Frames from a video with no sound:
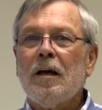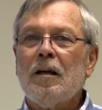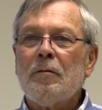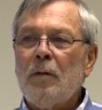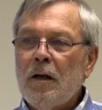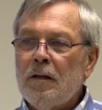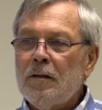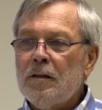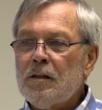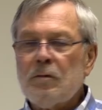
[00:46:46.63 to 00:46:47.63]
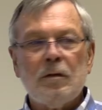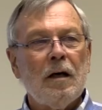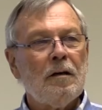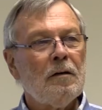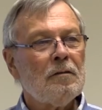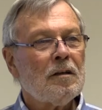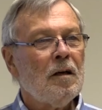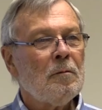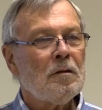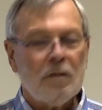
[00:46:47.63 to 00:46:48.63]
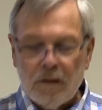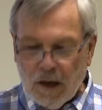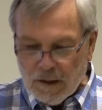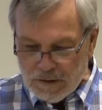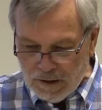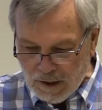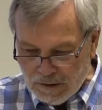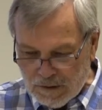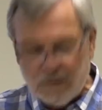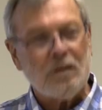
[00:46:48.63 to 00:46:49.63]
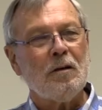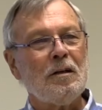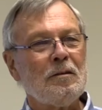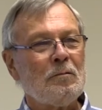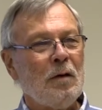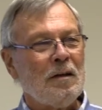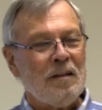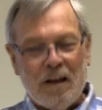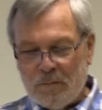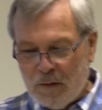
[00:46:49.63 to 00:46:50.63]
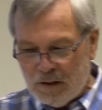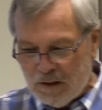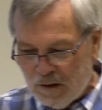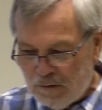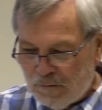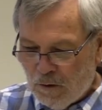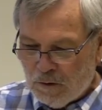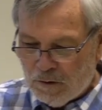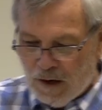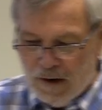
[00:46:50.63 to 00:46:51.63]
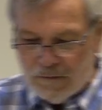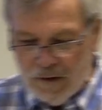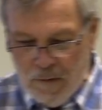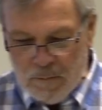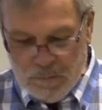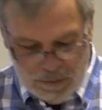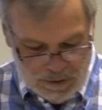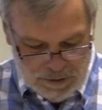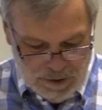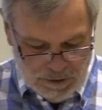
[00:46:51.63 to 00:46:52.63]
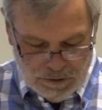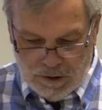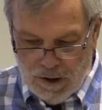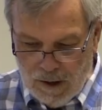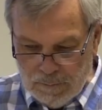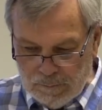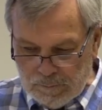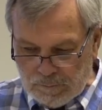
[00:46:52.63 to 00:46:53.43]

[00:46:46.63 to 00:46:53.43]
And he painted this without ever coming to the United States. So he painted that based on a photograph, but a nice job.